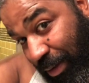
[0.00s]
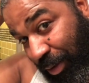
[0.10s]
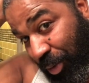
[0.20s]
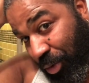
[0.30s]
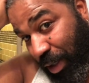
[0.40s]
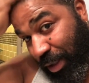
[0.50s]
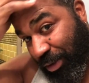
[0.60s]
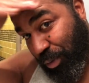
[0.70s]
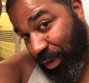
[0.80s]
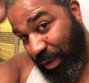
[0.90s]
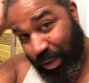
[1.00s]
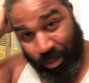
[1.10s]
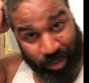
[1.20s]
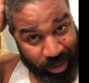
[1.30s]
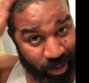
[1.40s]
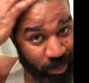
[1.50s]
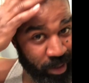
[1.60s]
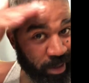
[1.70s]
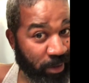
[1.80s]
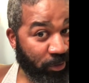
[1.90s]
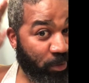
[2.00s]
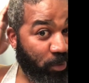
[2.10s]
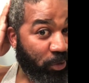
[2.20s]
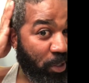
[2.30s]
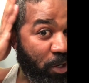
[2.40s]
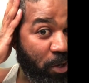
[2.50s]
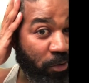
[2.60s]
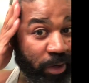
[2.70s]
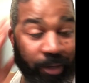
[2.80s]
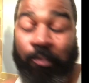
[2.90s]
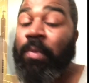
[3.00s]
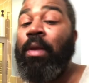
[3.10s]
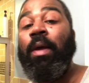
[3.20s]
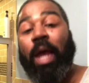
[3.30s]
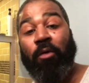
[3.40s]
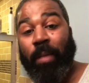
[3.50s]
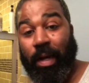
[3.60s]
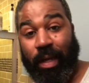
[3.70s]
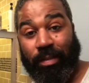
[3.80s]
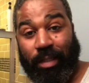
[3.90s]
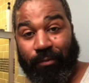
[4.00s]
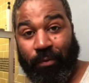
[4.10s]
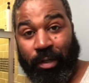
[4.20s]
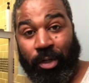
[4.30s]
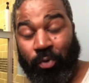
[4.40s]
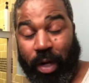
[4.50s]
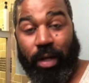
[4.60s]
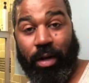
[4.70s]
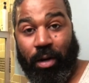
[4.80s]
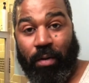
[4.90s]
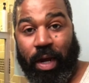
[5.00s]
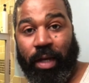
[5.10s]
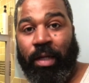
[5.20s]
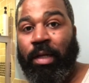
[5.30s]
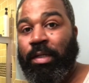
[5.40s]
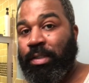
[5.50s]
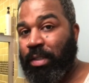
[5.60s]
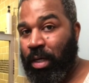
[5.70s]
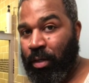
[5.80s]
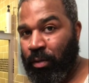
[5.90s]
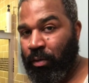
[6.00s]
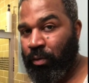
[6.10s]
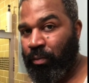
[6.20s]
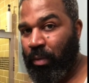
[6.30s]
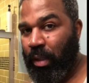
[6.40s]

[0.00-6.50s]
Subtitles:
the grays are really coming out. My hair is almost all gray. Everybody has a different grade of hair, right? So